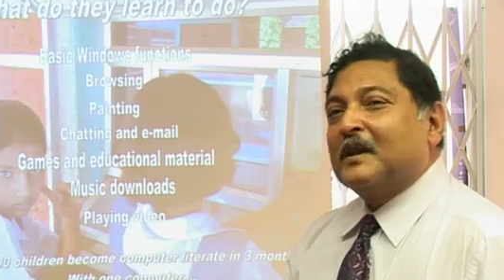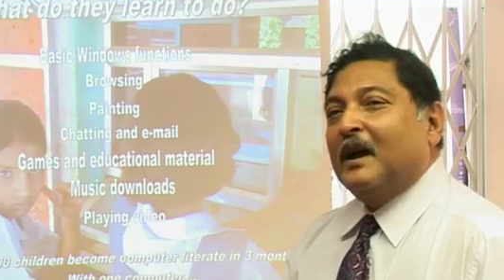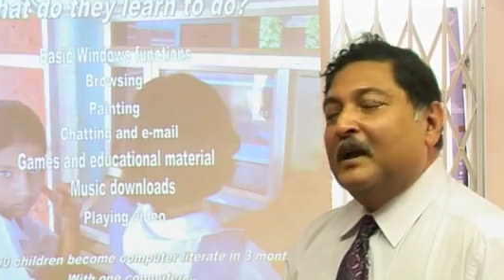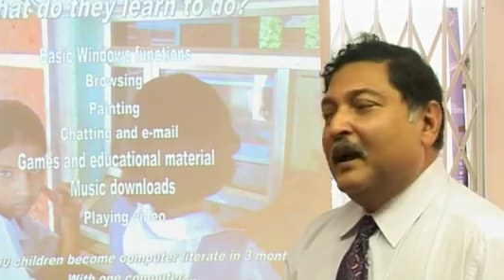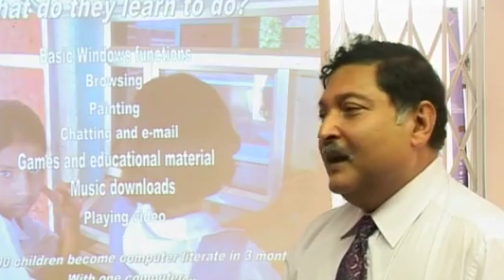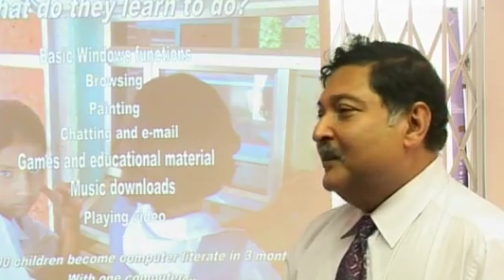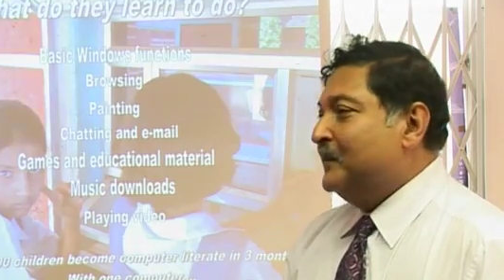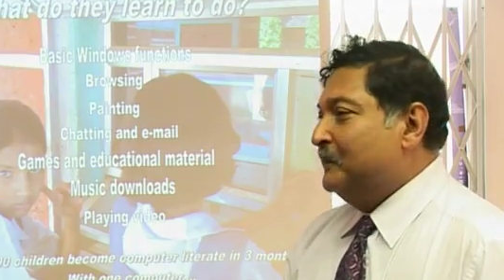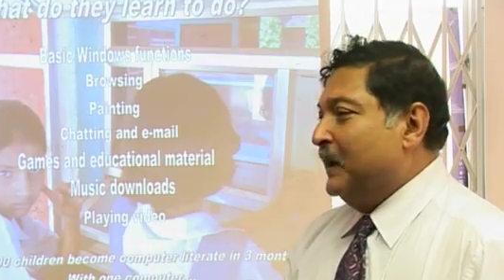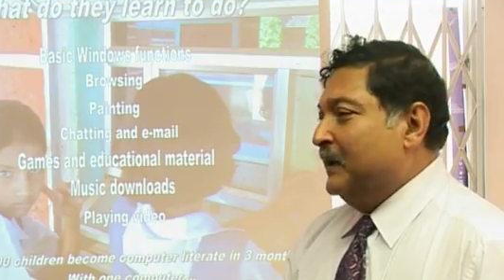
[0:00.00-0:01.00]
I had
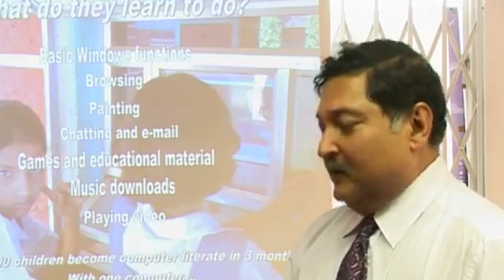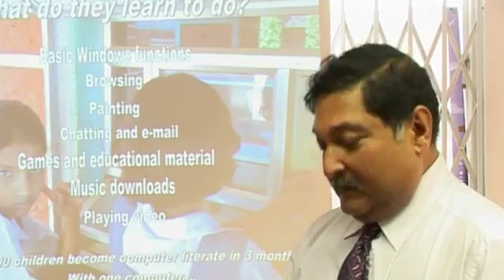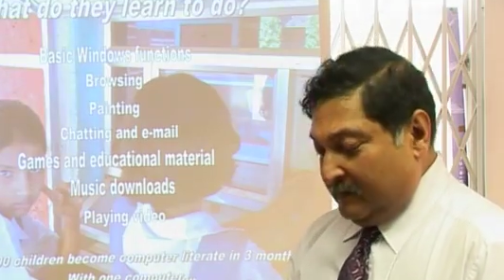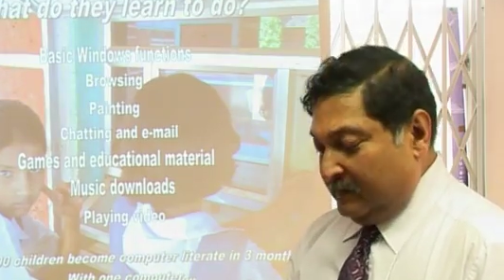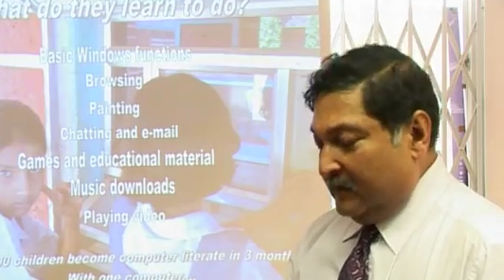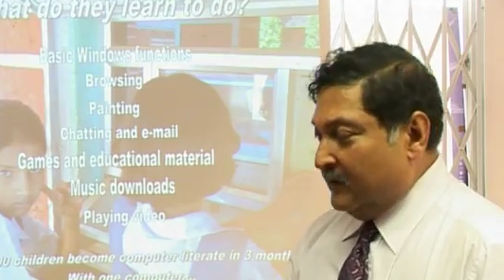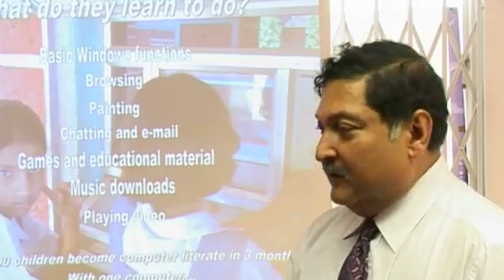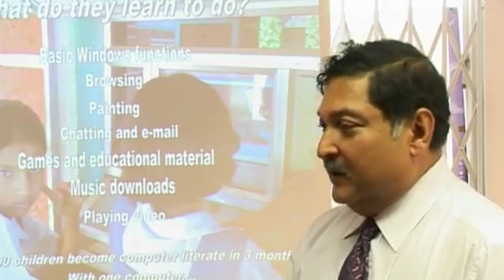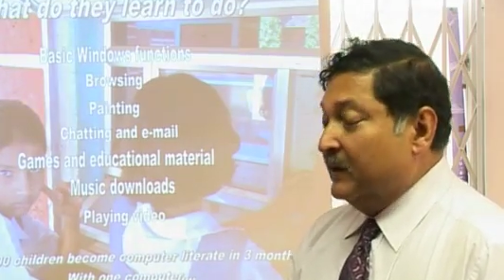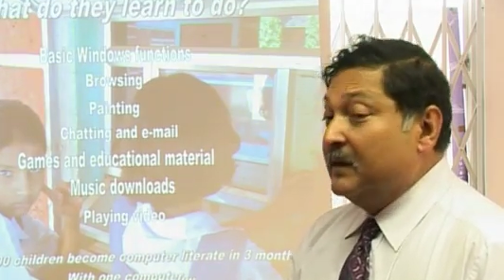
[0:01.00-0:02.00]
in
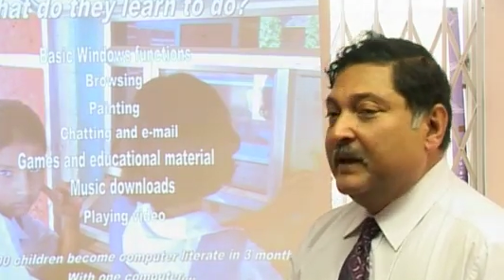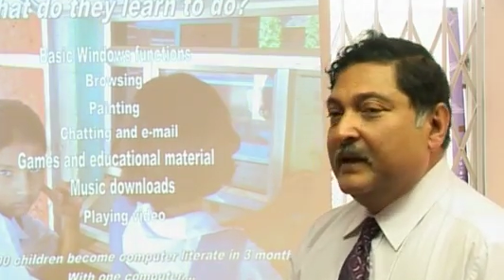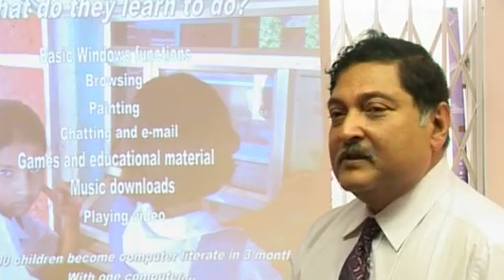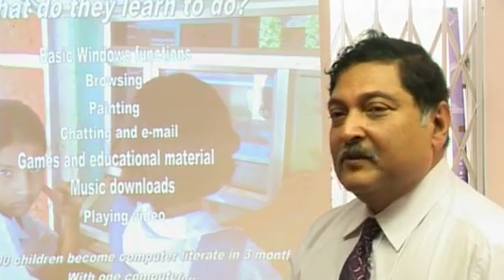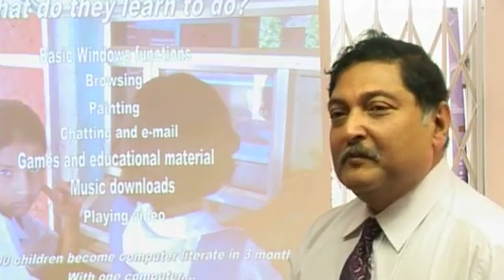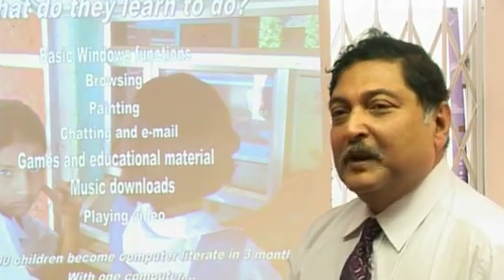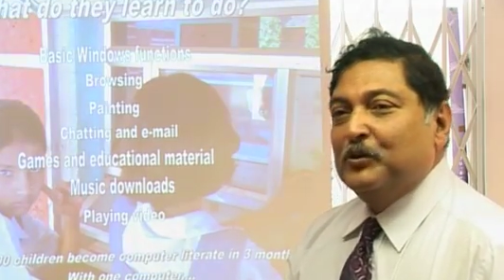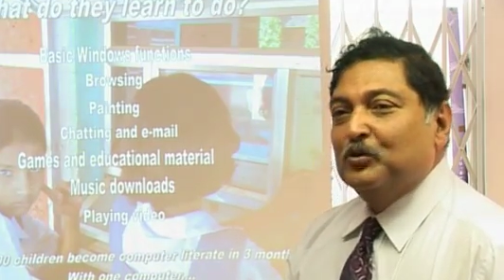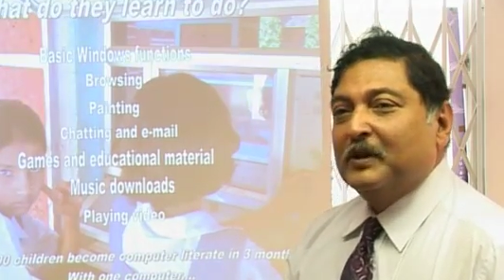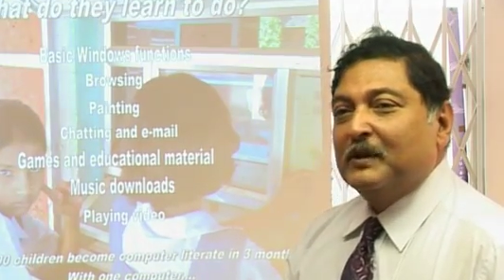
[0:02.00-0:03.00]
the days of my
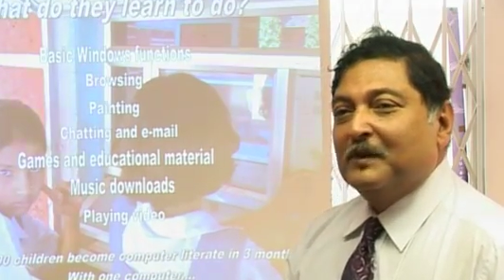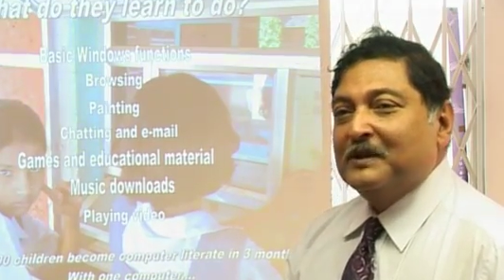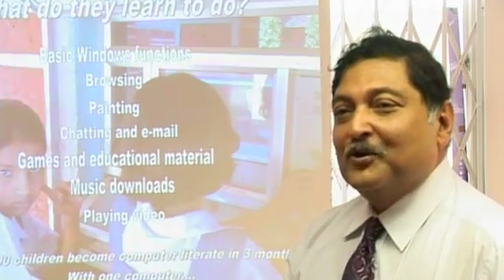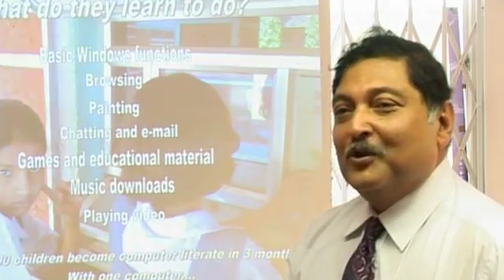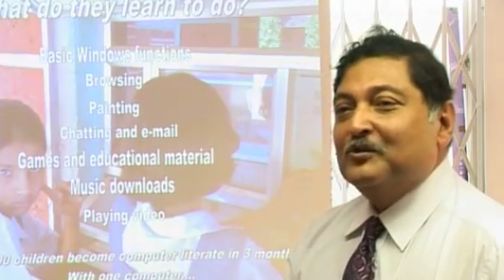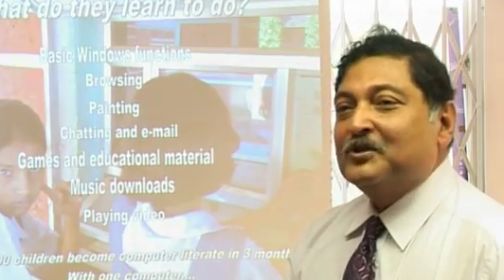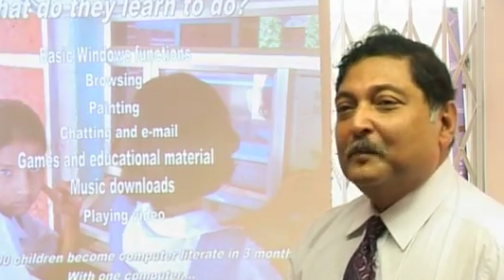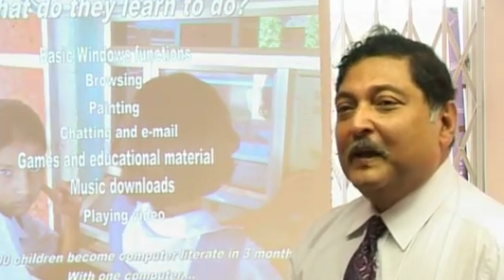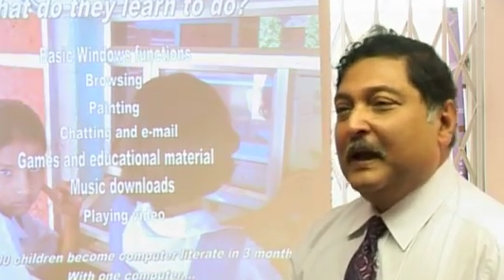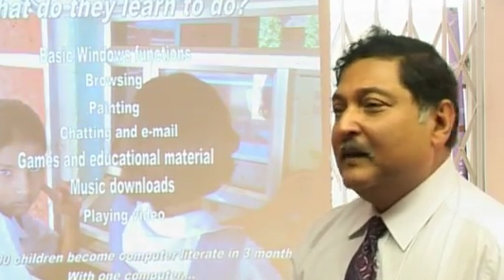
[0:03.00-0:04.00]
youth, I'd once gone to
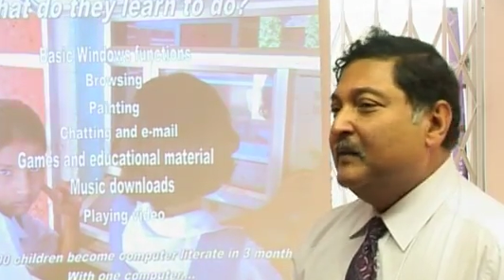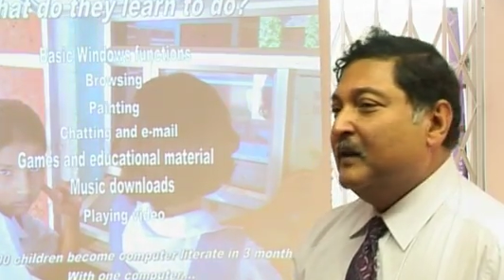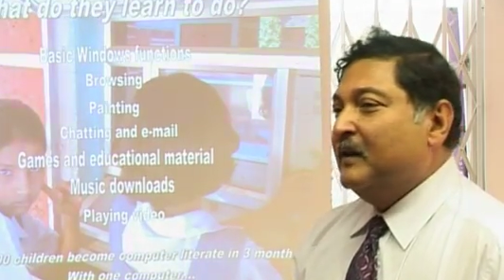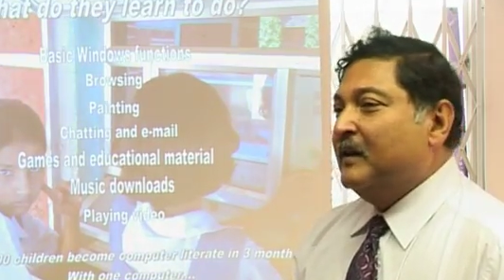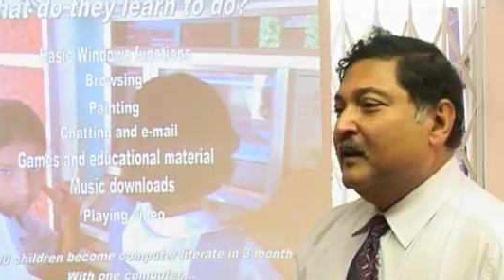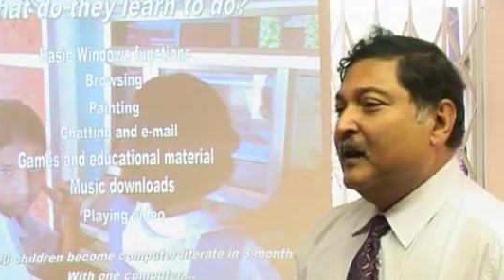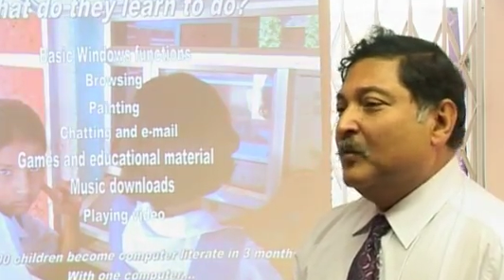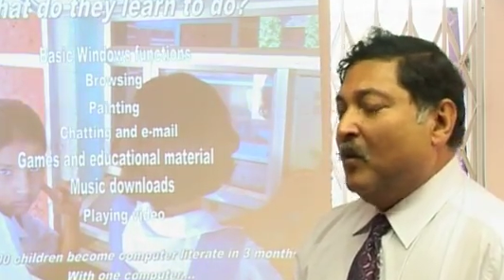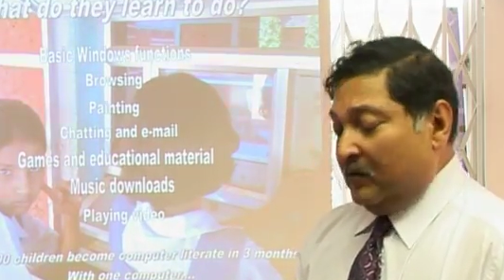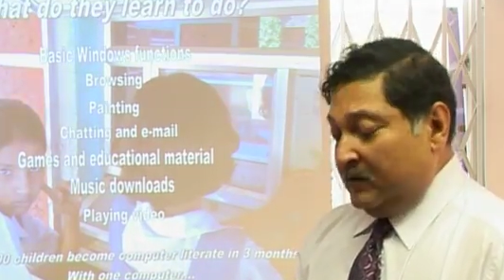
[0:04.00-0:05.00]
Japan
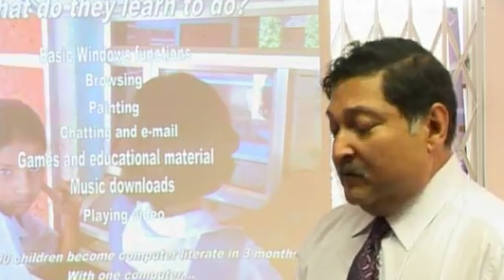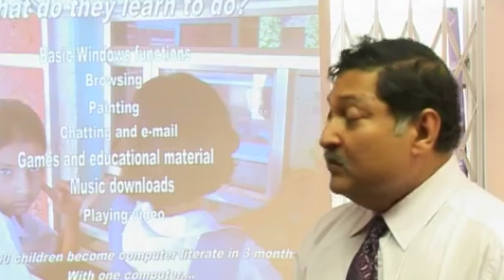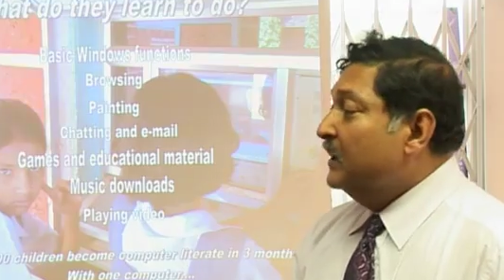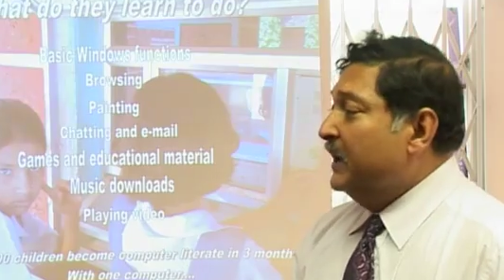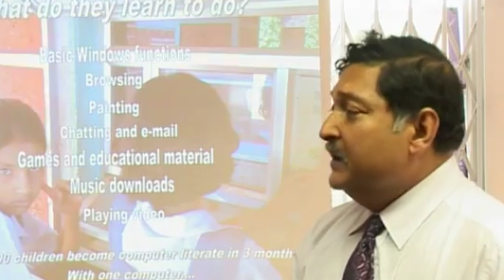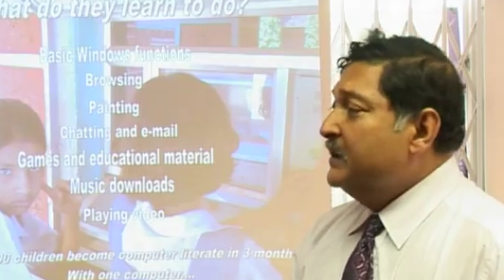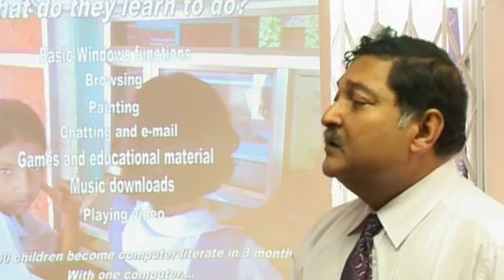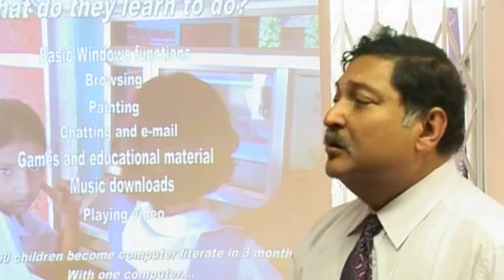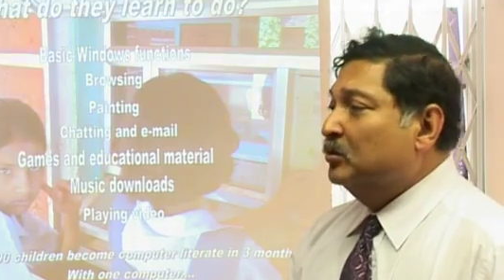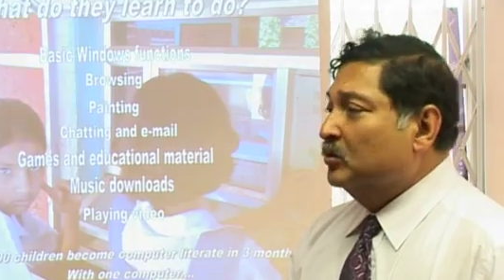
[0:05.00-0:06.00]
and walked into a
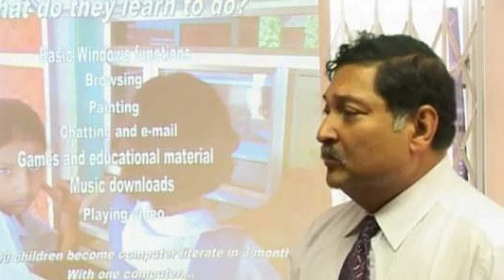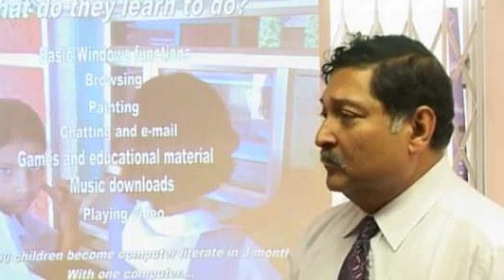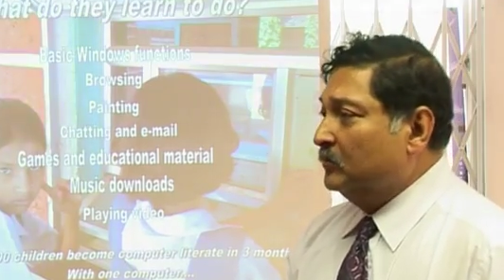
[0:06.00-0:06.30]
ladies' loo